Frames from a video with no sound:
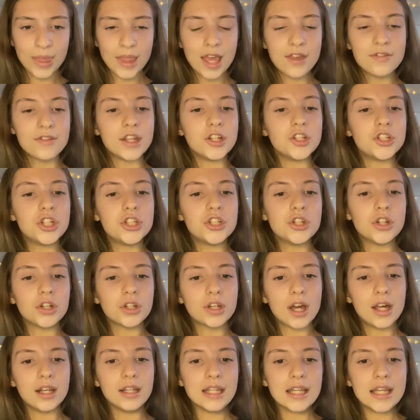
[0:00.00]
Then she took
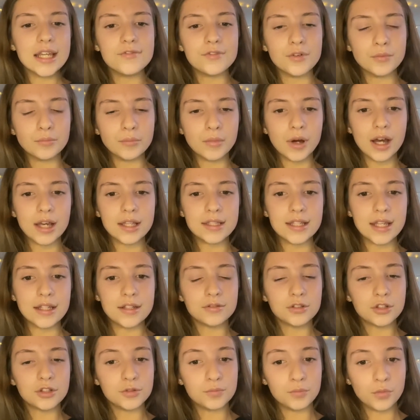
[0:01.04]
her leave and Maya
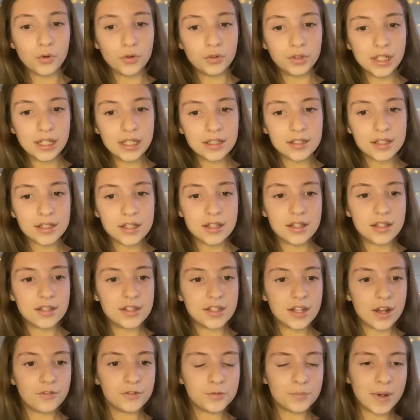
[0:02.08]
said good morning to the
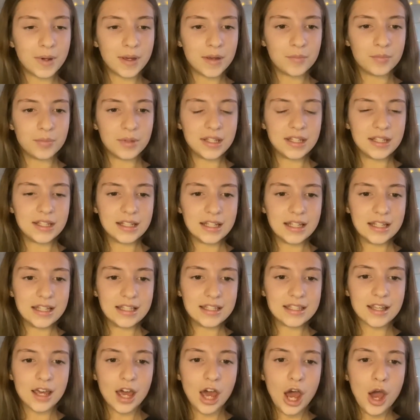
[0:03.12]
stuffed
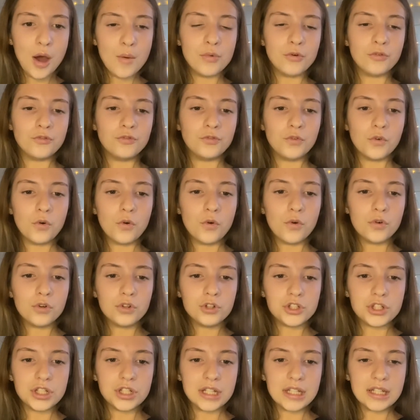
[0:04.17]
Pekingese before
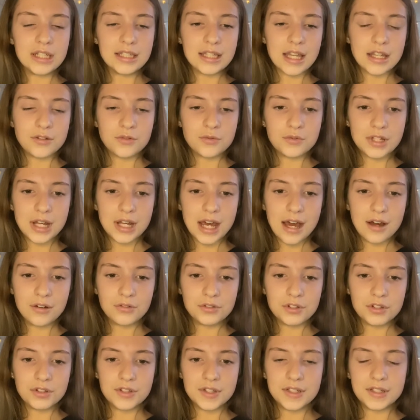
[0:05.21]
she settled down
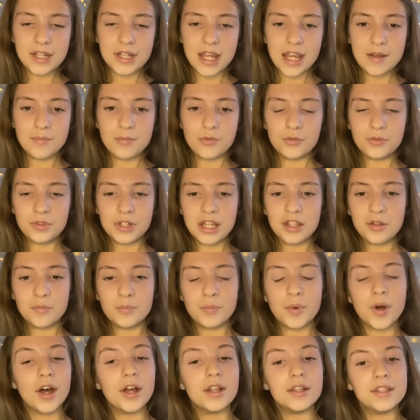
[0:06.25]
at the table near the
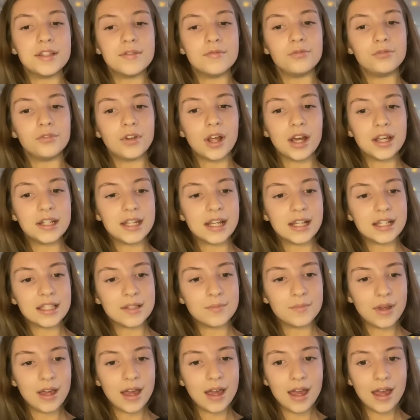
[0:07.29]
birds in flight
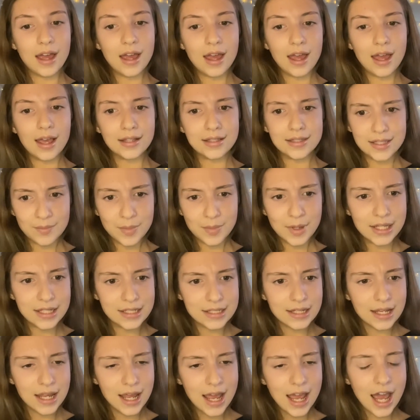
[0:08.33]

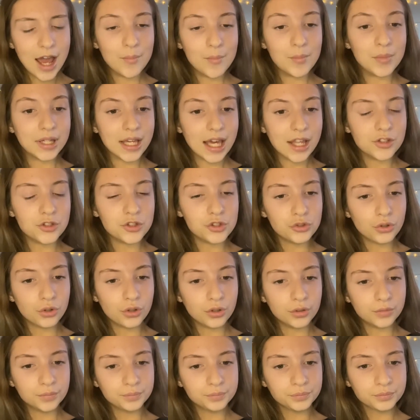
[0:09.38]
exhibit and began to
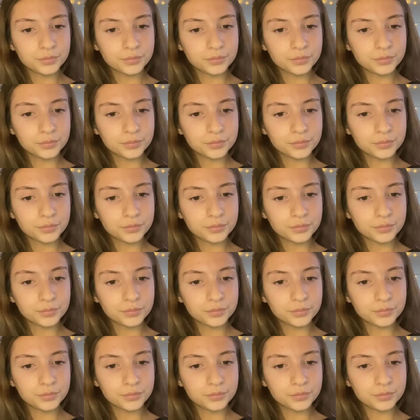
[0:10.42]
draw.